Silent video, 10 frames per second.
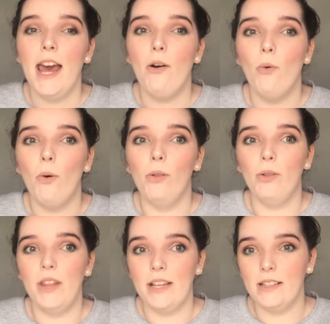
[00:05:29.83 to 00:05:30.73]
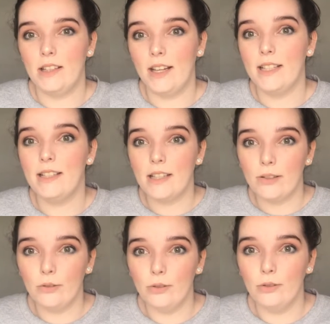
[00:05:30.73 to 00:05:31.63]
or things like
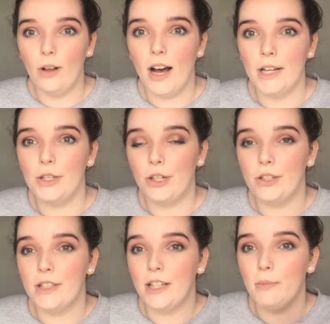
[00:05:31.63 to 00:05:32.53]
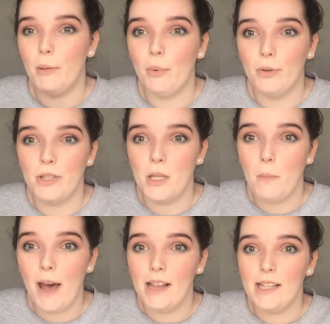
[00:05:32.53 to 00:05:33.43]
single eyeshadows that can be put into
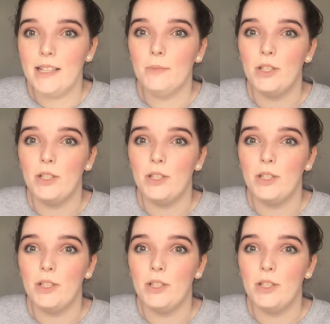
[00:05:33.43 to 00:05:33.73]
palettes,